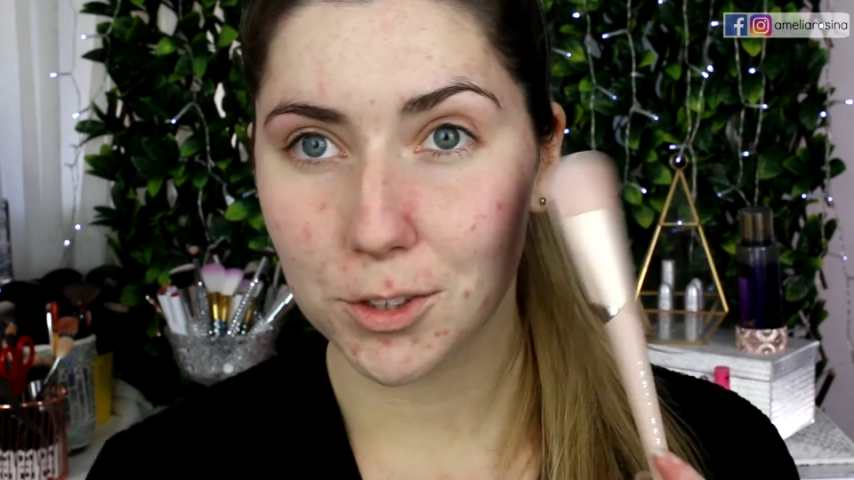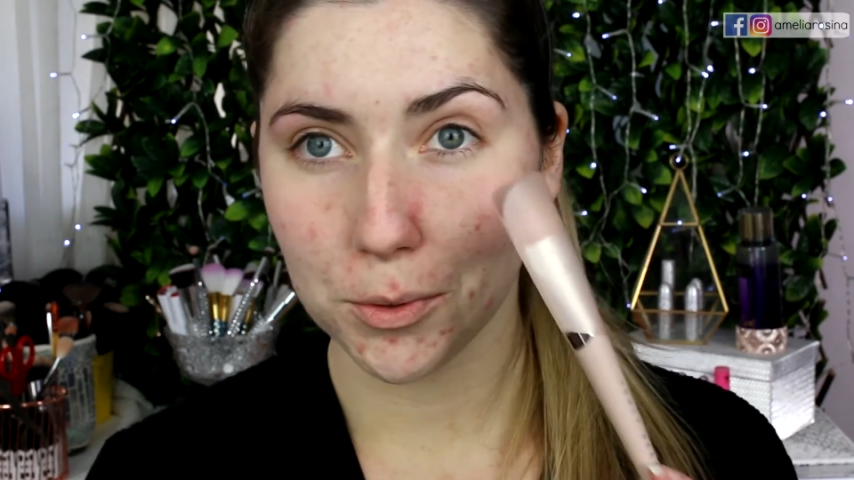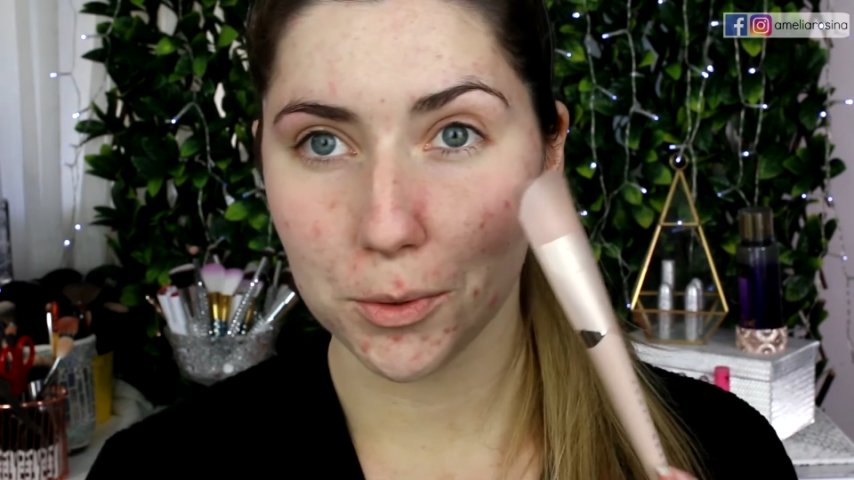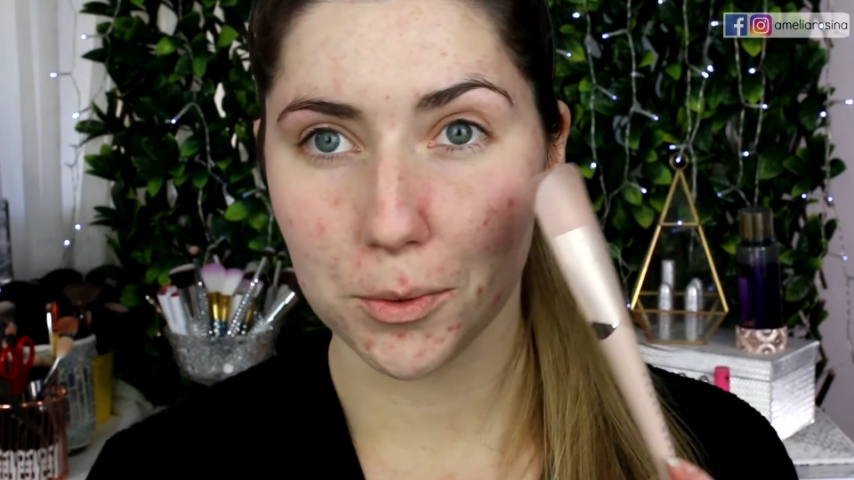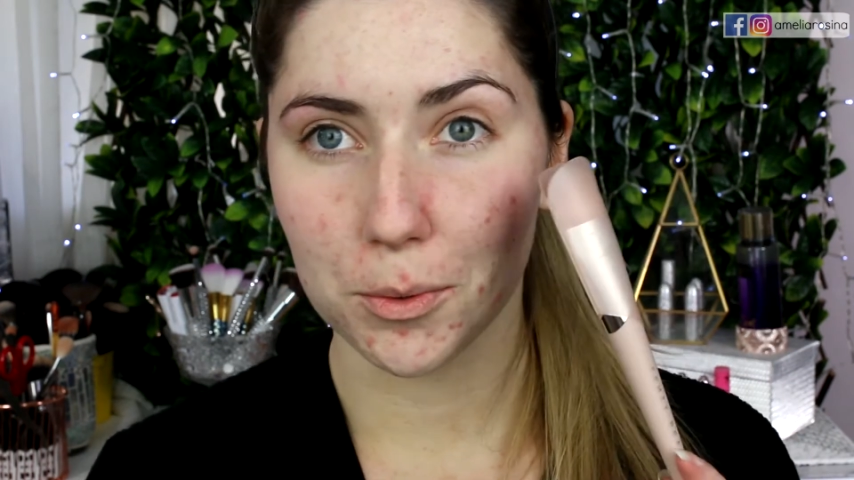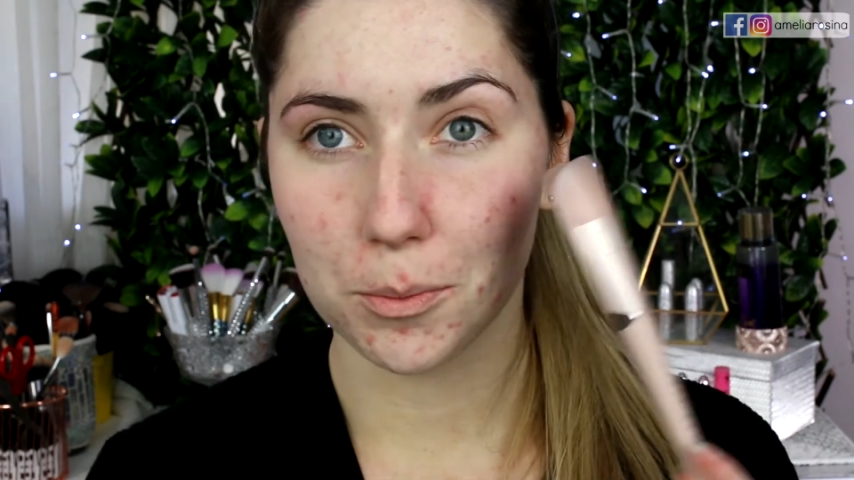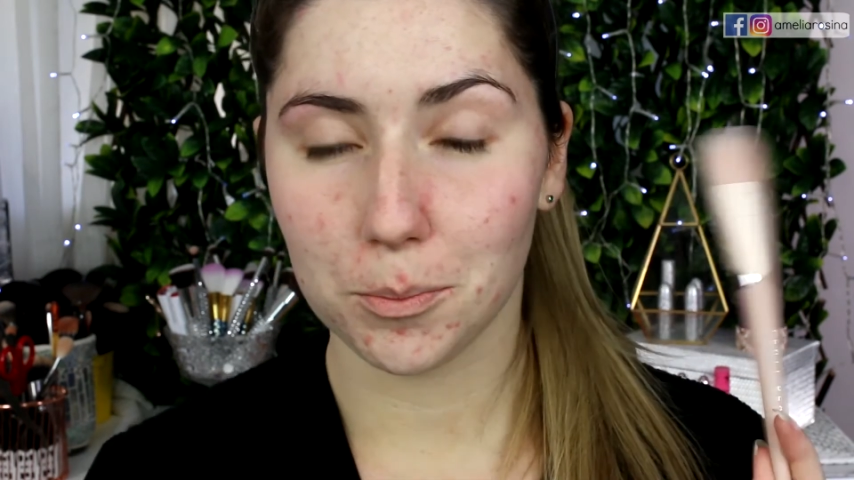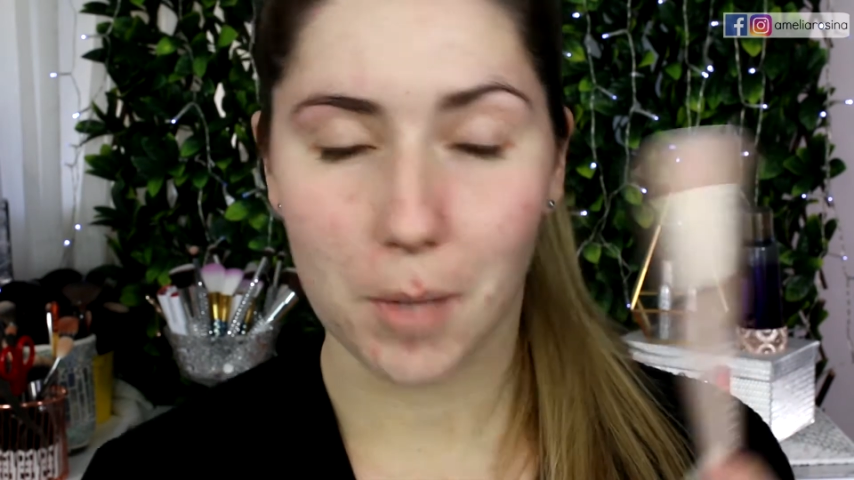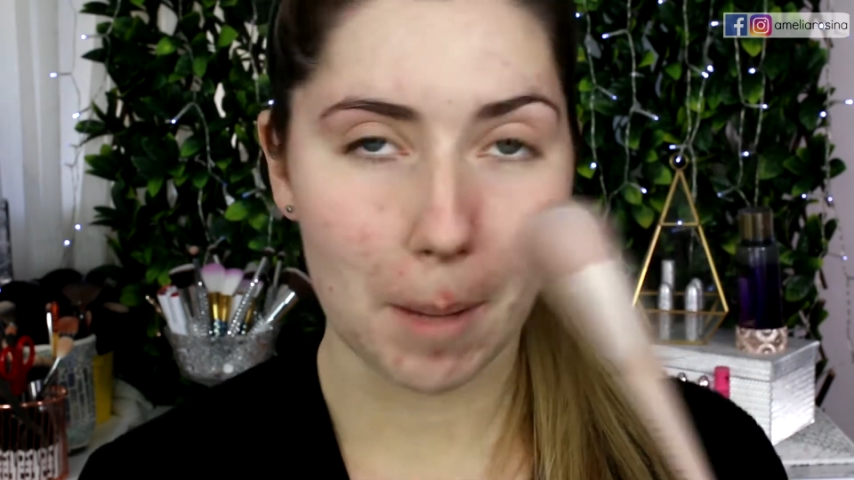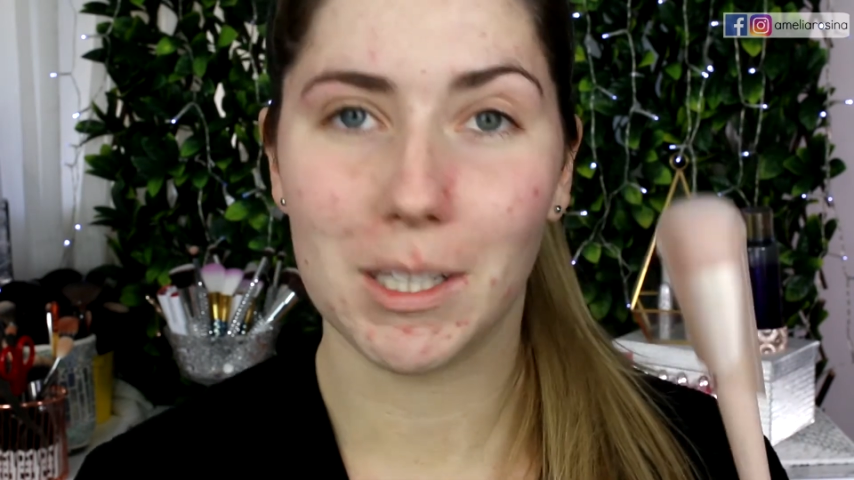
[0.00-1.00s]
to
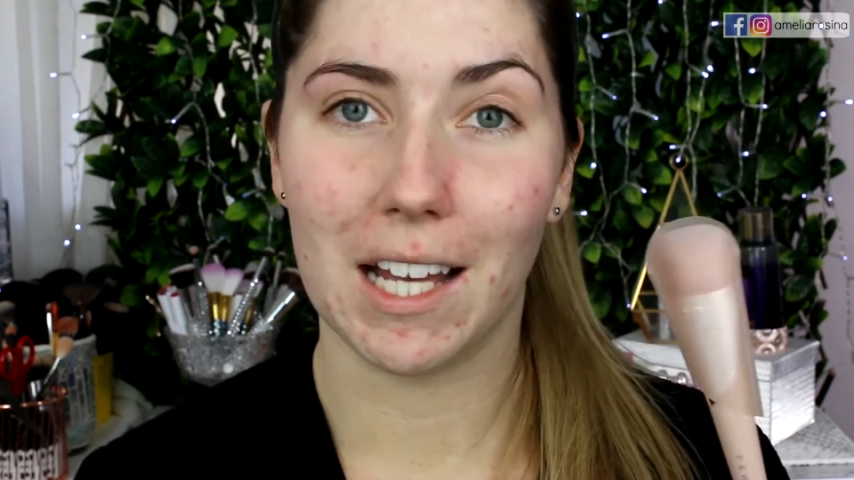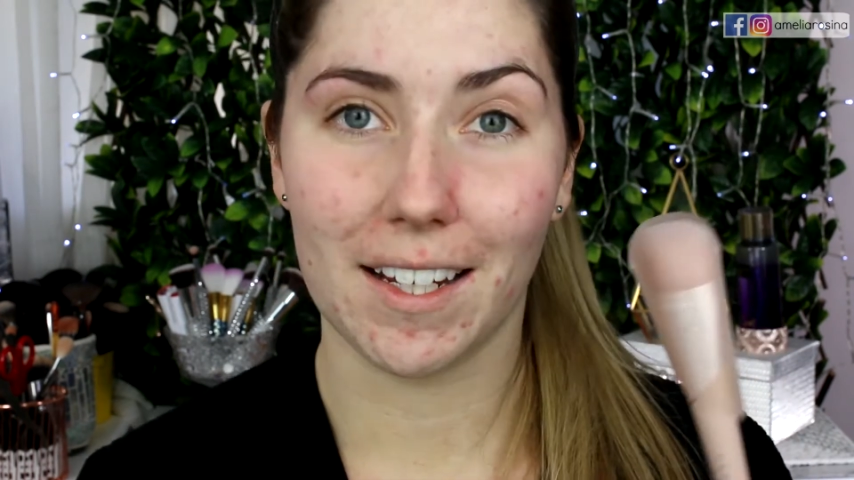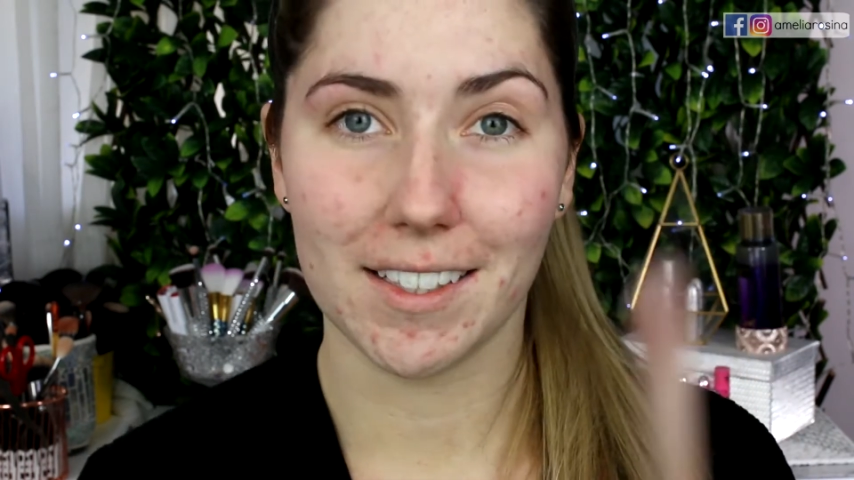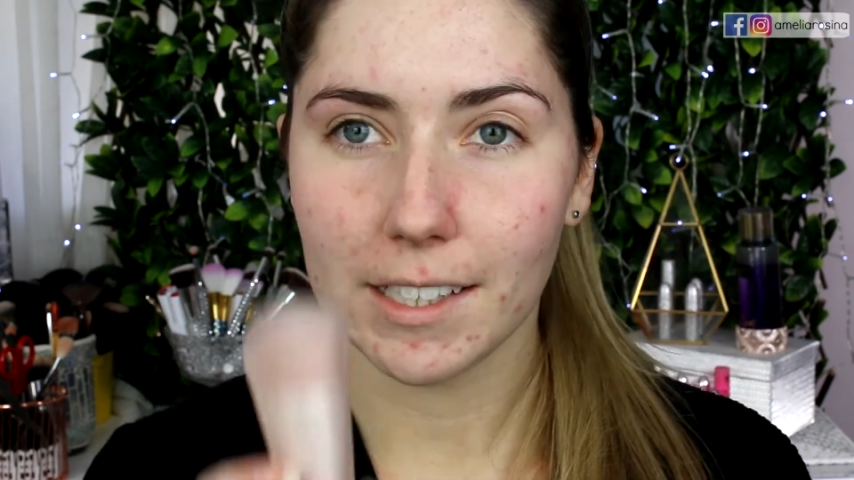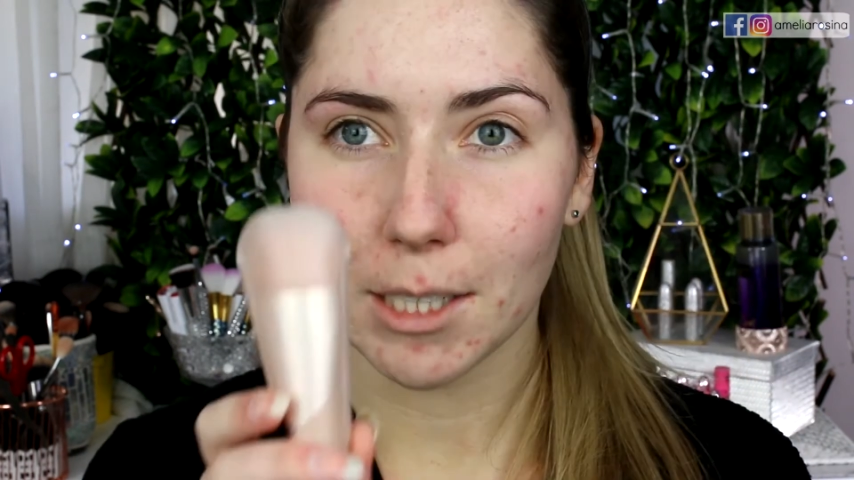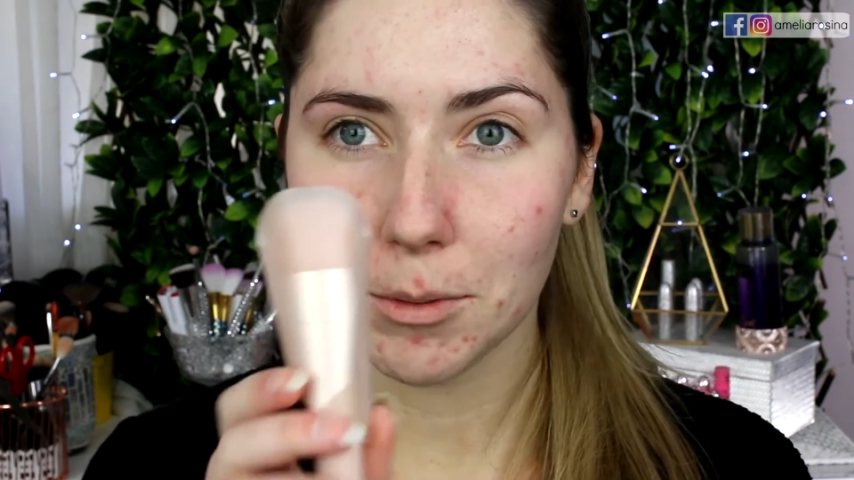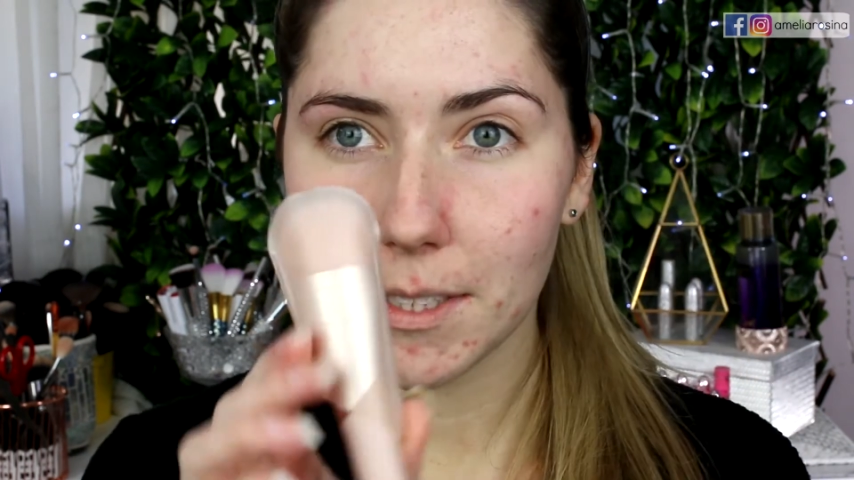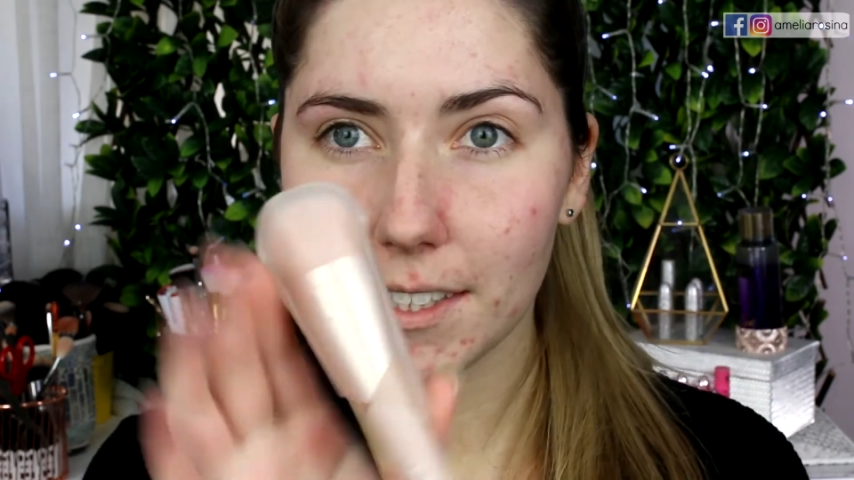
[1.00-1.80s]
apply. It comes with